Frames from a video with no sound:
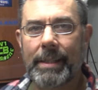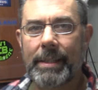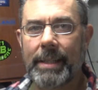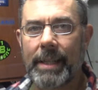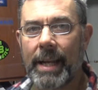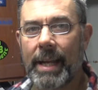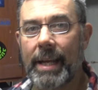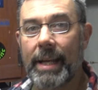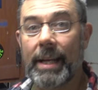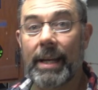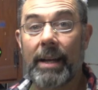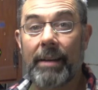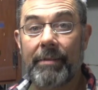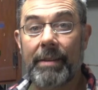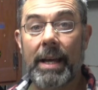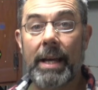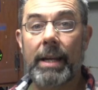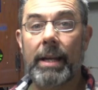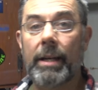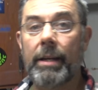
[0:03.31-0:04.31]
Today I've
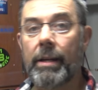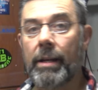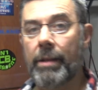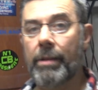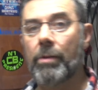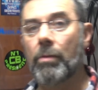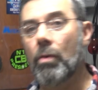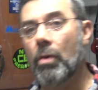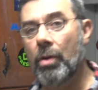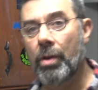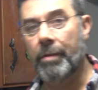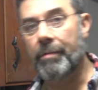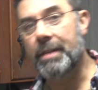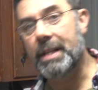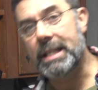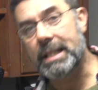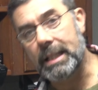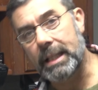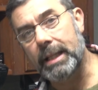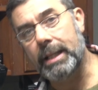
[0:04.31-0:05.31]
got another one of
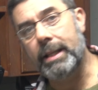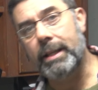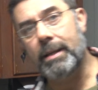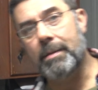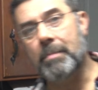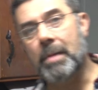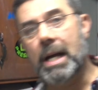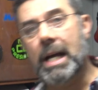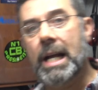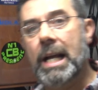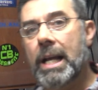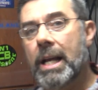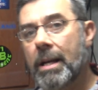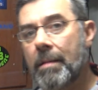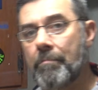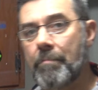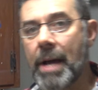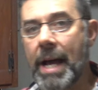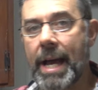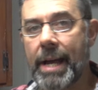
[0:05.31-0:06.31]
these lithium
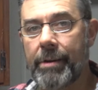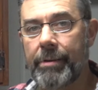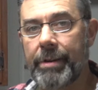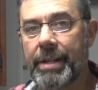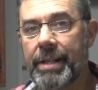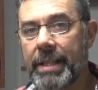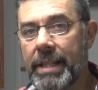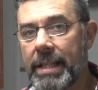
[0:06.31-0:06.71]
ion batteries,